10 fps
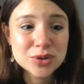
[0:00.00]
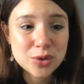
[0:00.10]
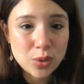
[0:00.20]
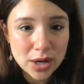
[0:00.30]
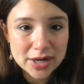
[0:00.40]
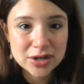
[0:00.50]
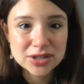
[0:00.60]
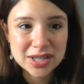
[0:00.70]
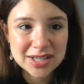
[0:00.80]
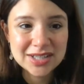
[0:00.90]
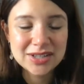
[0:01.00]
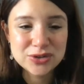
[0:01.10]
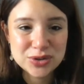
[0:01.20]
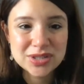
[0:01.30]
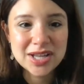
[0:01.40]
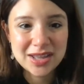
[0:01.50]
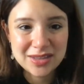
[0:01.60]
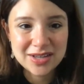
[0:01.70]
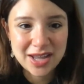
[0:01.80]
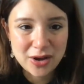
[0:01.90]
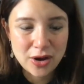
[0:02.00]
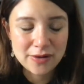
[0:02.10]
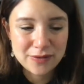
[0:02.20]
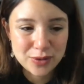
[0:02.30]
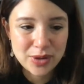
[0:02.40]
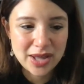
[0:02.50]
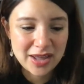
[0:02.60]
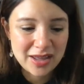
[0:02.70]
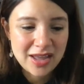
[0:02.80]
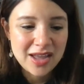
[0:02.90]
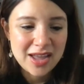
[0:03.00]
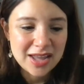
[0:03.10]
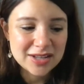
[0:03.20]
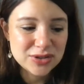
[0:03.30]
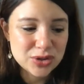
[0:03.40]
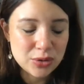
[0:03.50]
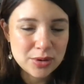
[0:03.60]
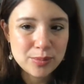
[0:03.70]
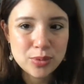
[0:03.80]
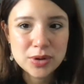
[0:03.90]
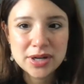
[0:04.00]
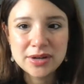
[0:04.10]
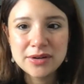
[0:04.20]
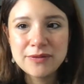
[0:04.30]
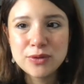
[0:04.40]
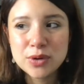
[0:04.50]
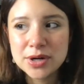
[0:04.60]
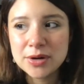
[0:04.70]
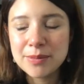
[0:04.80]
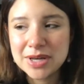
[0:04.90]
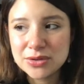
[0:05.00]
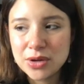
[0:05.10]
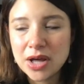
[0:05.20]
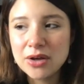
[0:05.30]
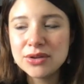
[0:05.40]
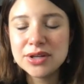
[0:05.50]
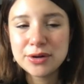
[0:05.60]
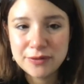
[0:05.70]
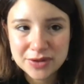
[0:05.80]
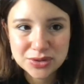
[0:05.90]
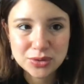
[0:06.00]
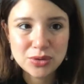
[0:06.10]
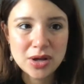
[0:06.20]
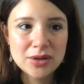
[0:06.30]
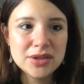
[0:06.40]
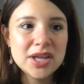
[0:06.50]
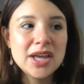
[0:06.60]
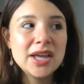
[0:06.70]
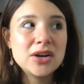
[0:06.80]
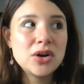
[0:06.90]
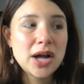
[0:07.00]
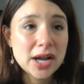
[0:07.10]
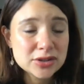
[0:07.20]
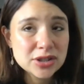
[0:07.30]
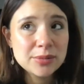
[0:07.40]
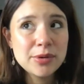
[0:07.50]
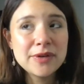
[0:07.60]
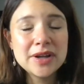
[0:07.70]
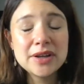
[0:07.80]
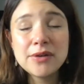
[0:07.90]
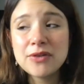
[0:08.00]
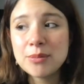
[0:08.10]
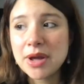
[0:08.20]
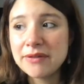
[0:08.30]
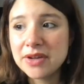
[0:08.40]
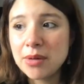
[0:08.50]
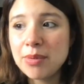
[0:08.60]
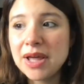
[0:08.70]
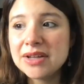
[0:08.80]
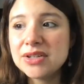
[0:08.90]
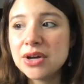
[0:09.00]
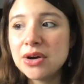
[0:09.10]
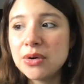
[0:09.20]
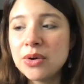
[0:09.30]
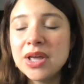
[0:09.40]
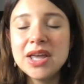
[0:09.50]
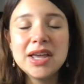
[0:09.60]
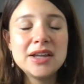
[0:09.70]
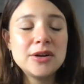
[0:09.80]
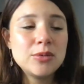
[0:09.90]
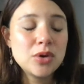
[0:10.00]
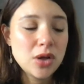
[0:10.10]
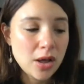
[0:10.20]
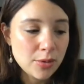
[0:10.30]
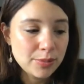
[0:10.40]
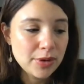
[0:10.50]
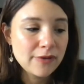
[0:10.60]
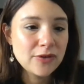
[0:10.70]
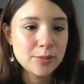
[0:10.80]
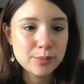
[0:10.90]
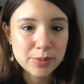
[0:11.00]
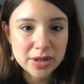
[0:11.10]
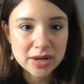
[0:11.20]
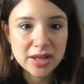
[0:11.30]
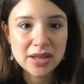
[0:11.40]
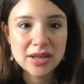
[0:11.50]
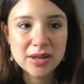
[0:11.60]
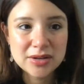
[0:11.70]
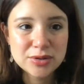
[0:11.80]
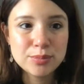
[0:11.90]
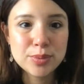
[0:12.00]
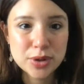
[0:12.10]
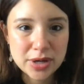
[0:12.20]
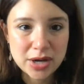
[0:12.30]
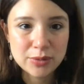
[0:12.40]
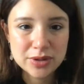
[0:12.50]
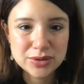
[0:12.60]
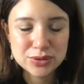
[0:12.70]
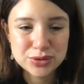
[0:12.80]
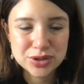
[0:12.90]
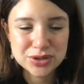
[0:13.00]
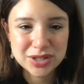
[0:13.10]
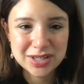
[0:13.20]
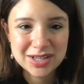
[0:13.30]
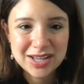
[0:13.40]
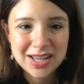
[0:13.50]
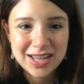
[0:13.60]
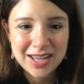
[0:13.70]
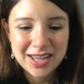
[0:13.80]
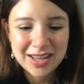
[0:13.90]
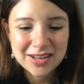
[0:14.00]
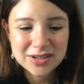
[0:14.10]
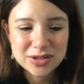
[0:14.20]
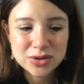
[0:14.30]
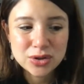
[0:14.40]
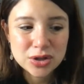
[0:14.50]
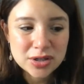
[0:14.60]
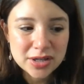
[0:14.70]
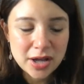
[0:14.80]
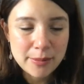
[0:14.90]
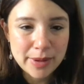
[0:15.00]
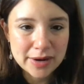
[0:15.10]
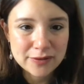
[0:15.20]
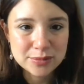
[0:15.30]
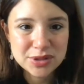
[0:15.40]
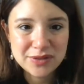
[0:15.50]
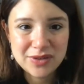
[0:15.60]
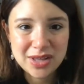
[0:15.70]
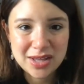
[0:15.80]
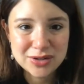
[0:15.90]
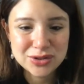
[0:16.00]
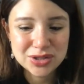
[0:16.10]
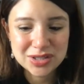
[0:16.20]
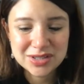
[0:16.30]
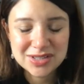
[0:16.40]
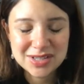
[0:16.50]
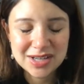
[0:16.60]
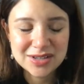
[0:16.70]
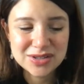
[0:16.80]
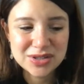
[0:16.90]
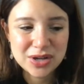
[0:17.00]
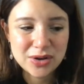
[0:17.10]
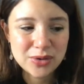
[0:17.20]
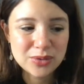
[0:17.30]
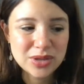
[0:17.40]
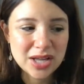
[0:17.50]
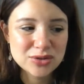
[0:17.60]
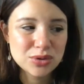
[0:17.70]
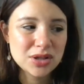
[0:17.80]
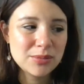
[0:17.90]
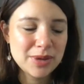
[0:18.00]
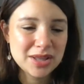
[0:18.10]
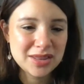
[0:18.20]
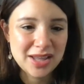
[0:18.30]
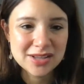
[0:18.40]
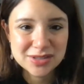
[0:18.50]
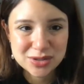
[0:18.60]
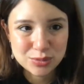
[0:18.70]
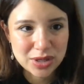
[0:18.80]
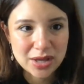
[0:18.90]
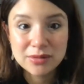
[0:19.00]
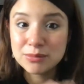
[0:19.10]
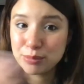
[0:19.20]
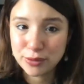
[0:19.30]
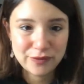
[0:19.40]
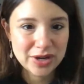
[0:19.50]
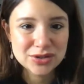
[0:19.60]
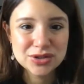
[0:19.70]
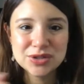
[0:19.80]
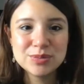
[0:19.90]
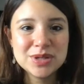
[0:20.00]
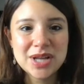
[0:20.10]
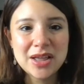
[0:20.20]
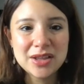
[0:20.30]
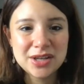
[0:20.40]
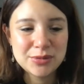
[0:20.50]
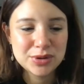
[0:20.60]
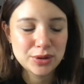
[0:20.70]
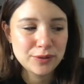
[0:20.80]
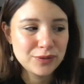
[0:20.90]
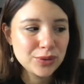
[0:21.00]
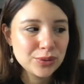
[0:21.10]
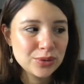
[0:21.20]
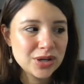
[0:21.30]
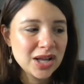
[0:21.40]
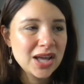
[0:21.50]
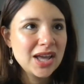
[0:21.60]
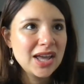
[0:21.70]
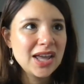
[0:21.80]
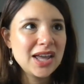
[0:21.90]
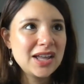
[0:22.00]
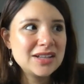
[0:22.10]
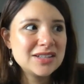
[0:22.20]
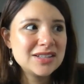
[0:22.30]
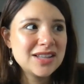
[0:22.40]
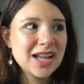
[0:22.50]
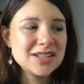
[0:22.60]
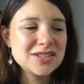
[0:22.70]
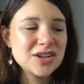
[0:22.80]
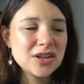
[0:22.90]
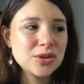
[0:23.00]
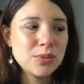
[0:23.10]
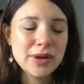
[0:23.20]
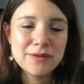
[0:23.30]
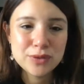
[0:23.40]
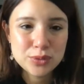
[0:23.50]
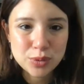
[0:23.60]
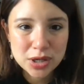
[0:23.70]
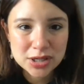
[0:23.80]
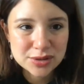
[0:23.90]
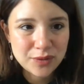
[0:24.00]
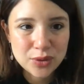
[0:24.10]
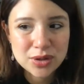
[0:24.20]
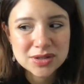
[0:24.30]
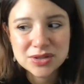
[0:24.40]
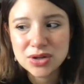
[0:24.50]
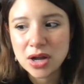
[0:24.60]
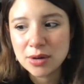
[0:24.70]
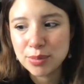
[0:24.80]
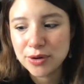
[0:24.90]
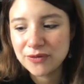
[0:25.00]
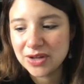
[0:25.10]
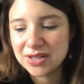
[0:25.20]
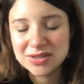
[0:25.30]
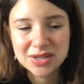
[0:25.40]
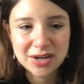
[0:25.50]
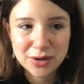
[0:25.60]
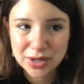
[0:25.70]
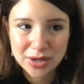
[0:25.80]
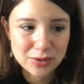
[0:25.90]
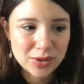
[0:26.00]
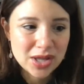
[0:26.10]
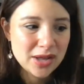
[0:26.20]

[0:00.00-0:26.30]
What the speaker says: required. I need you to take the day off, okay? It's so important for your mental health and your physical health. It'll actually prevent you from having a plateau, and it will help you from getting into burnout with nutrition, and learn to come back from deviations. And so that's one of the main things, is we get perfectionist mentality with our food, and that's not the way food works. Food is not a perfect scenario.